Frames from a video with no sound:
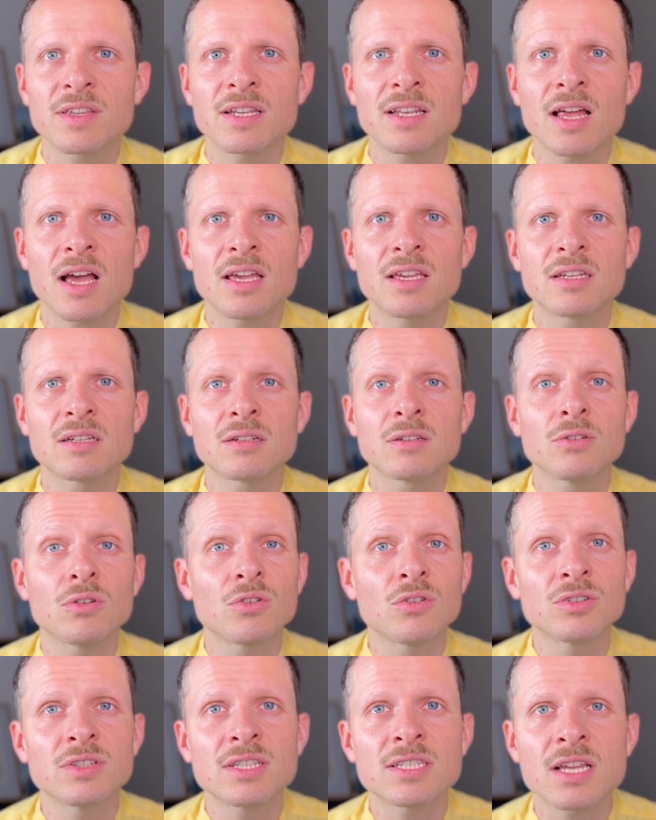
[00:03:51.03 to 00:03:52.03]
like
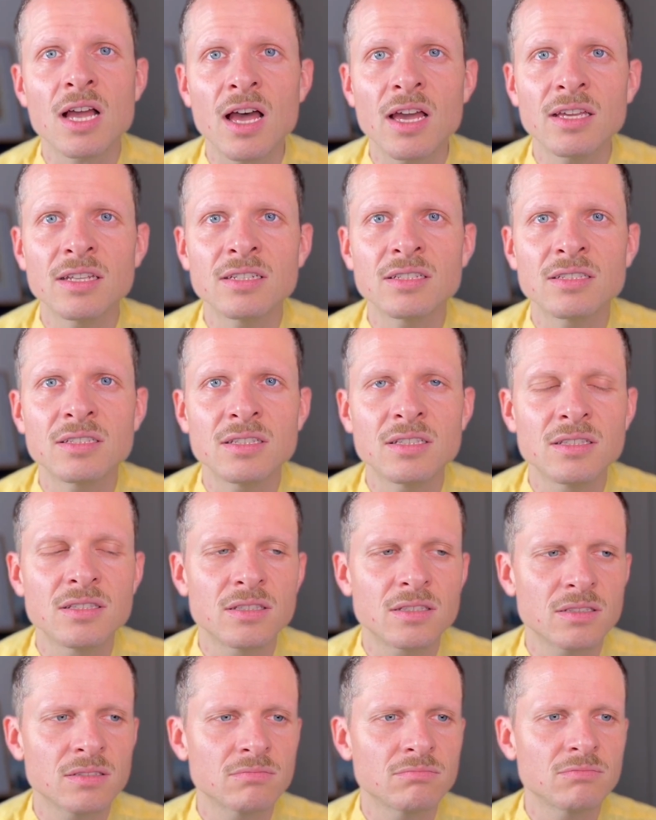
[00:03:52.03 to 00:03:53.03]
logo design
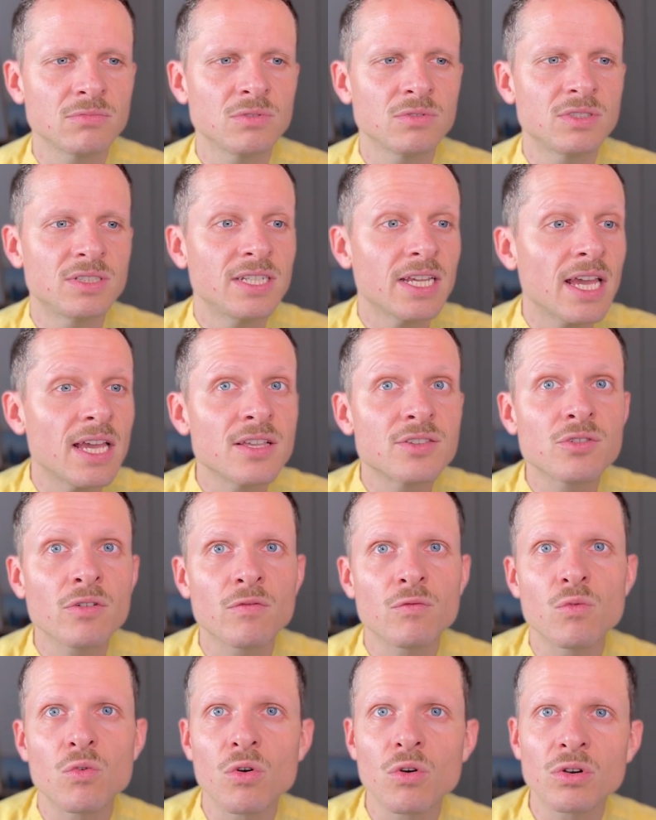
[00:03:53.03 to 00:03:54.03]
needs days
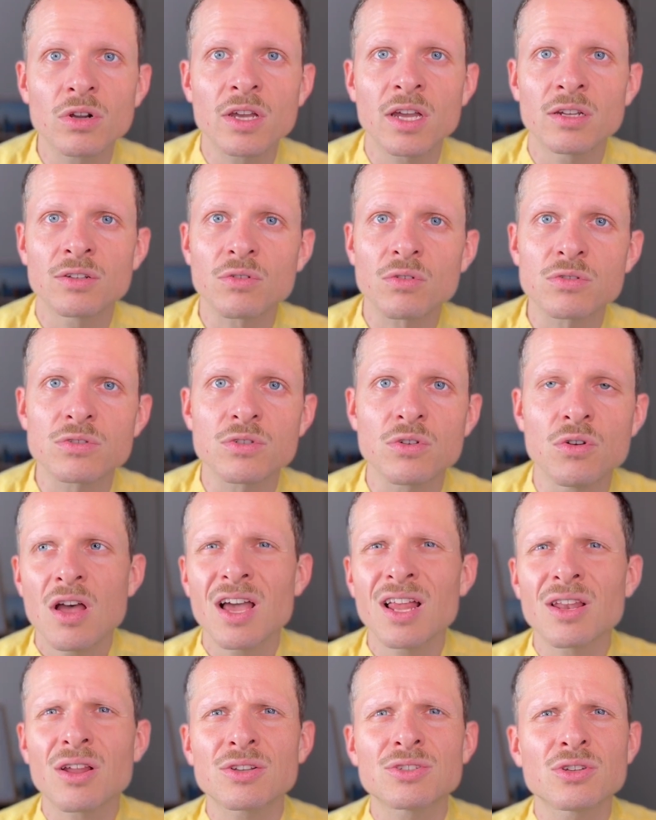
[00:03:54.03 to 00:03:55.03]
of work and also
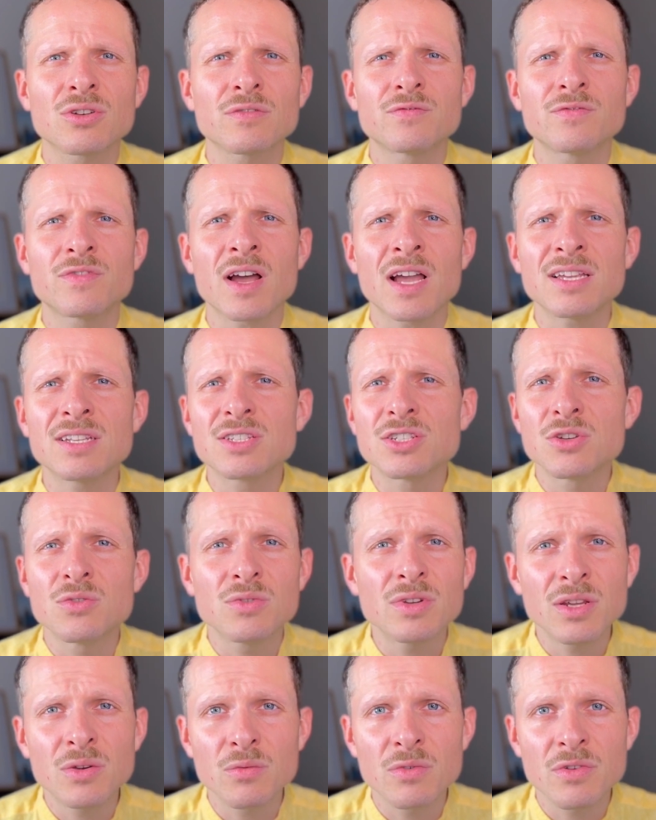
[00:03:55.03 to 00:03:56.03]
a lot of
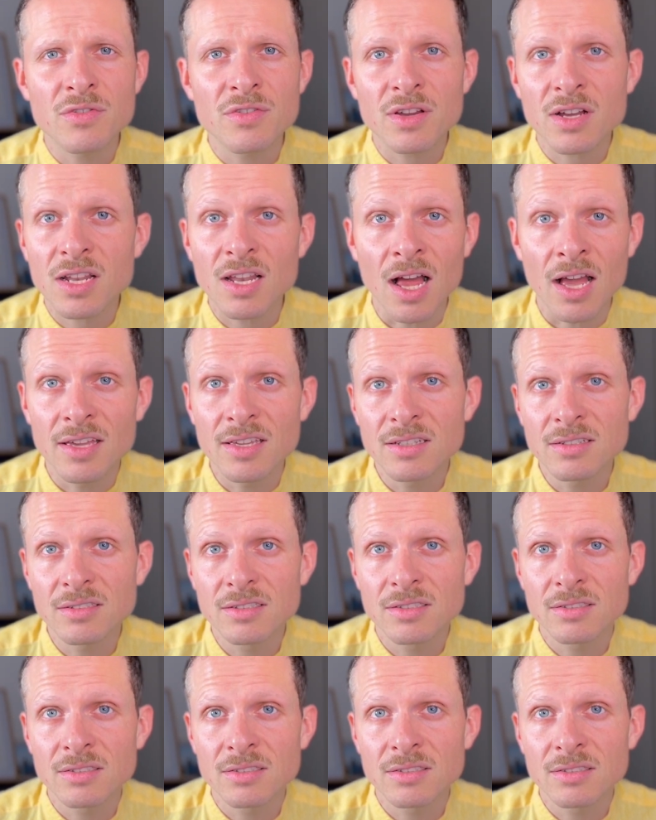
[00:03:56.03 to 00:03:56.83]
fine-tuning with the client.